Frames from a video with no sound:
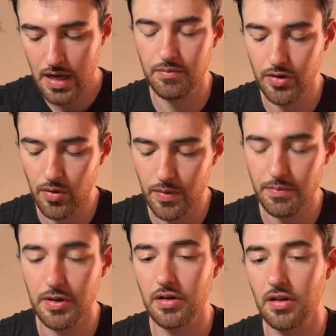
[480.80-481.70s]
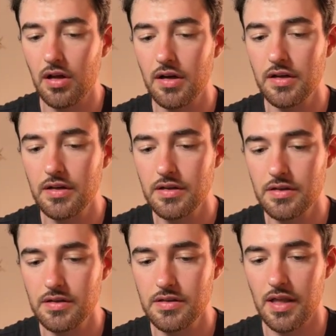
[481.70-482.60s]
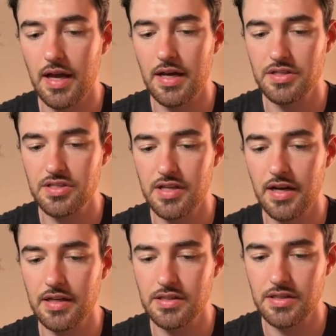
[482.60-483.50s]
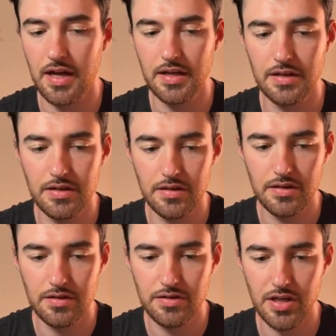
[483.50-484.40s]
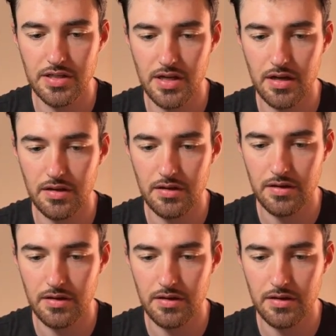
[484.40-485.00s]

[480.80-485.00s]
but you open up your Claude /settings.json.